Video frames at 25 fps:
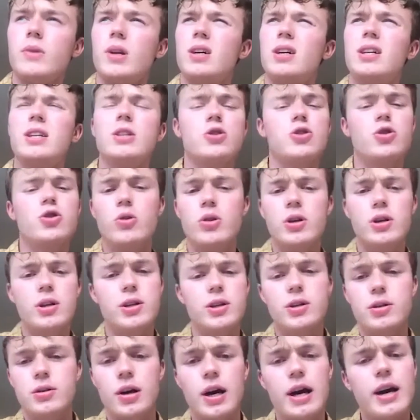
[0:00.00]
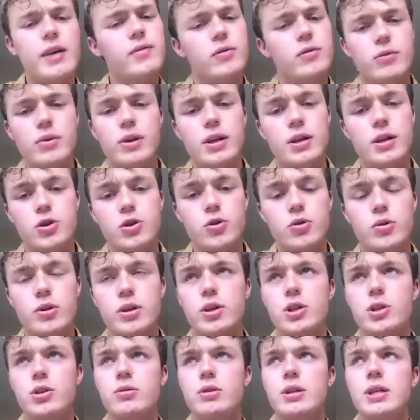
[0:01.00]
enjoyed
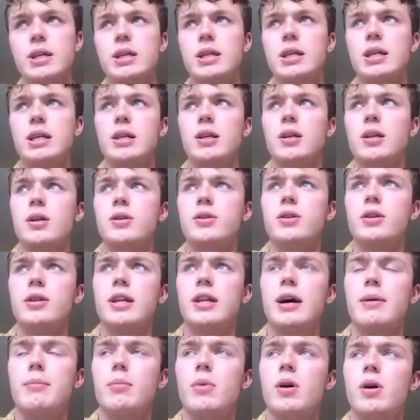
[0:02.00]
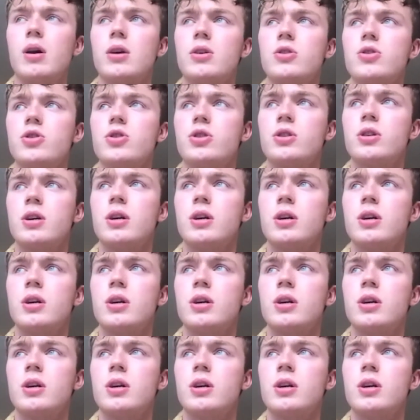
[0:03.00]
uni in London that much.